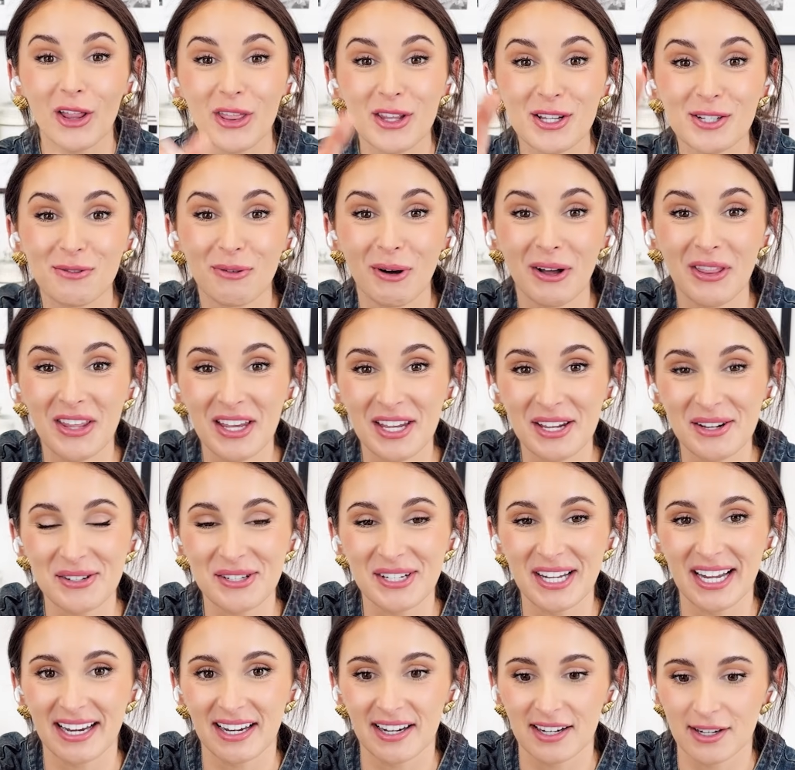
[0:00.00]
this one that you
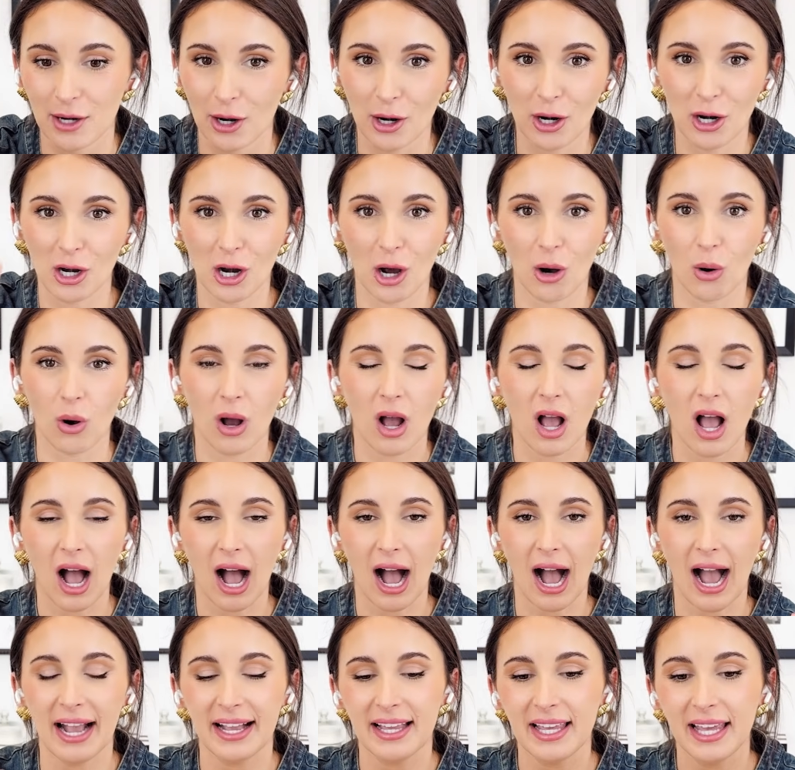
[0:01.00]
did. No.
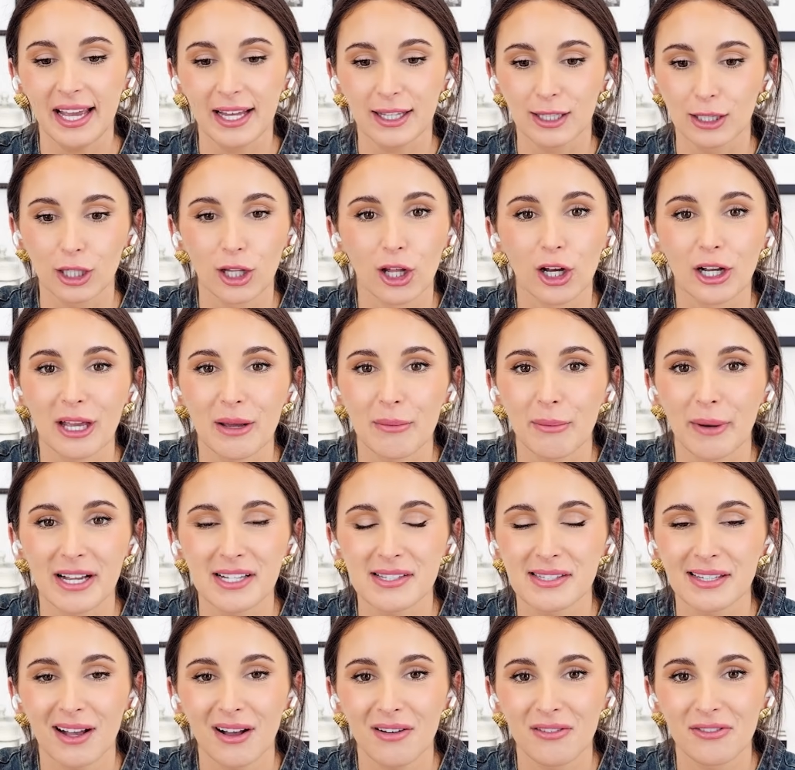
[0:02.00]
I can't look at
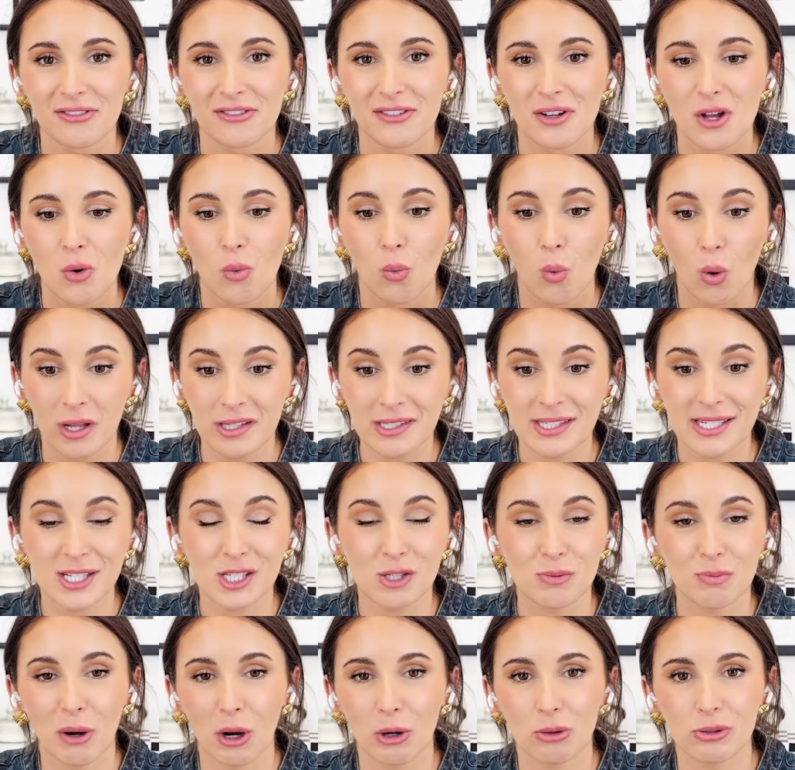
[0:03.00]
myself. Once
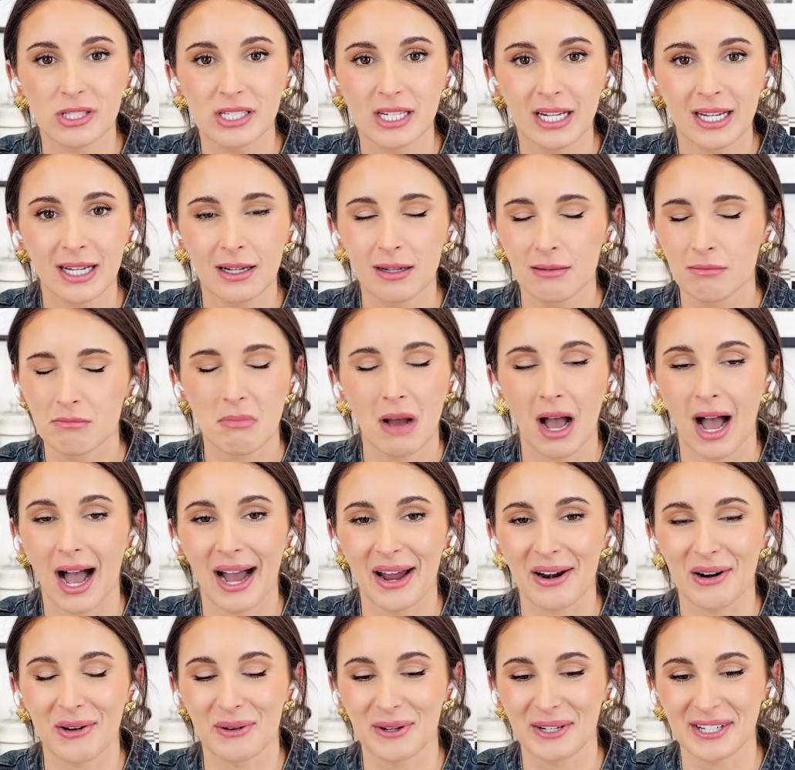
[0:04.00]
it's posted,
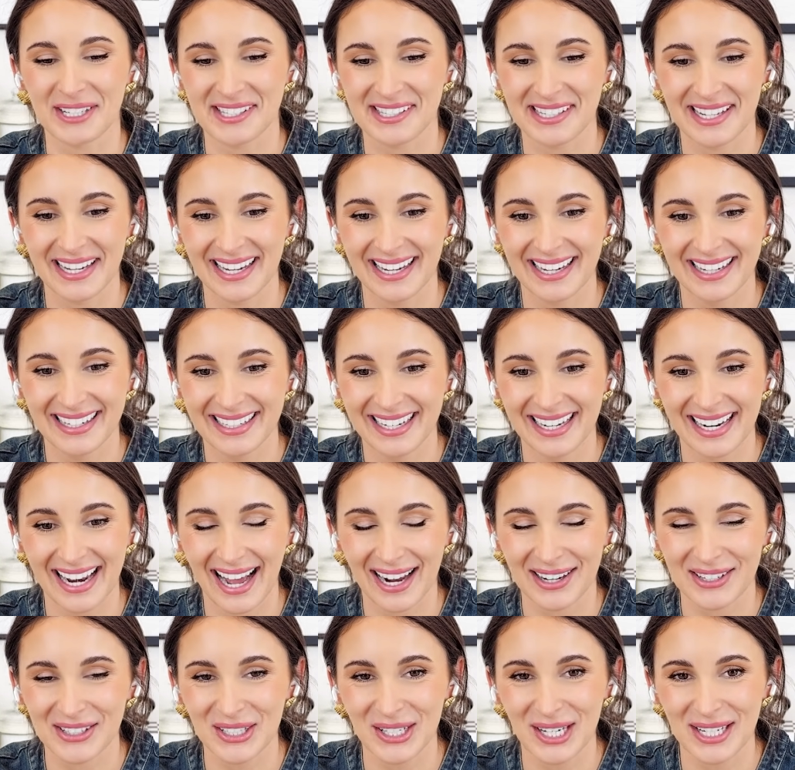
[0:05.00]
I don't want to see it. It
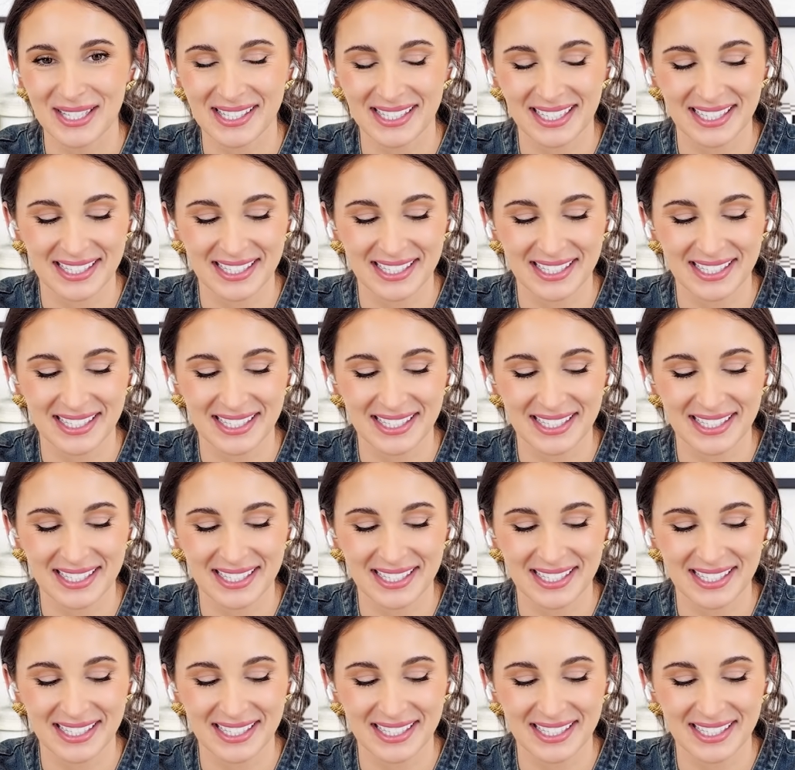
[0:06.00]
actually doesn't